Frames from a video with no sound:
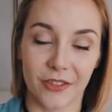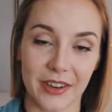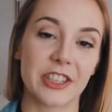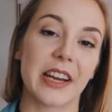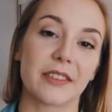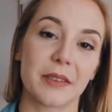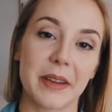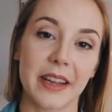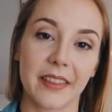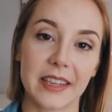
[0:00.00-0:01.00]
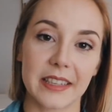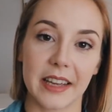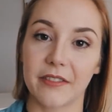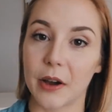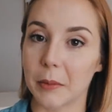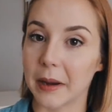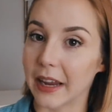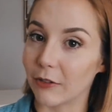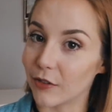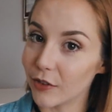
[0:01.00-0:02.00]
reached out to me and they said if I would make
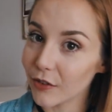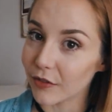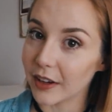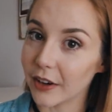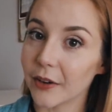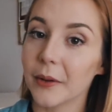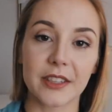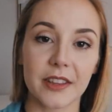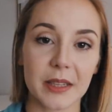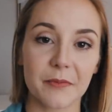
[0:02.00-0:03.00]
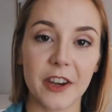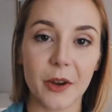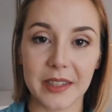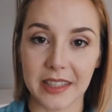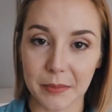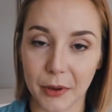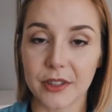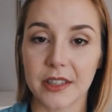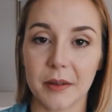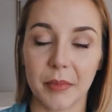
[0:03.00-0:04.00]
a review video. So this video isn't
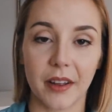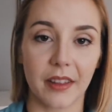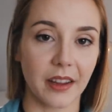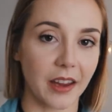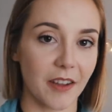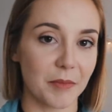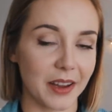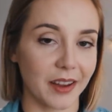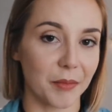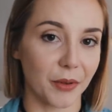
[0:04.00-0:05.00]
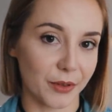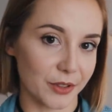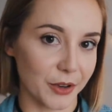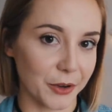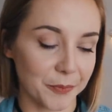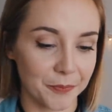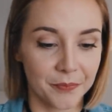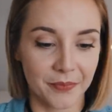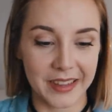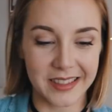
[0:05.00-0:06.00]
sponsored, but they gave me a gimbal, so
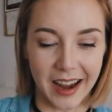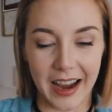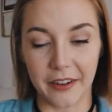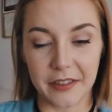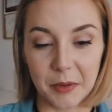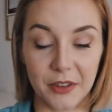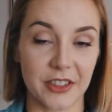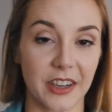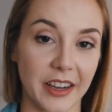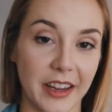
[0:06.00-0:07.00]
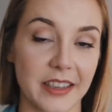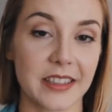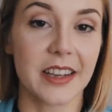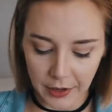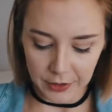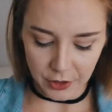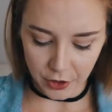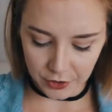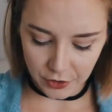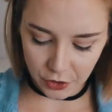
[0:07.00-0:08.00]
it's kind of sponsored, I guess.
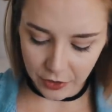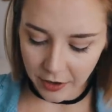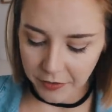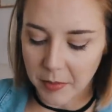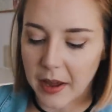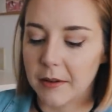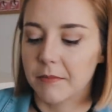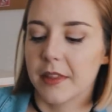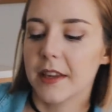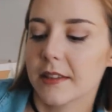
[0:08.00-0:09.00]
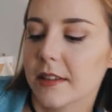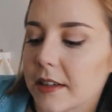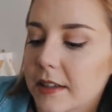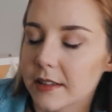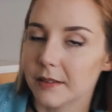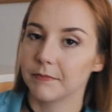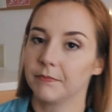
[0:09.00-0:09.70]
So straight off the bat, this is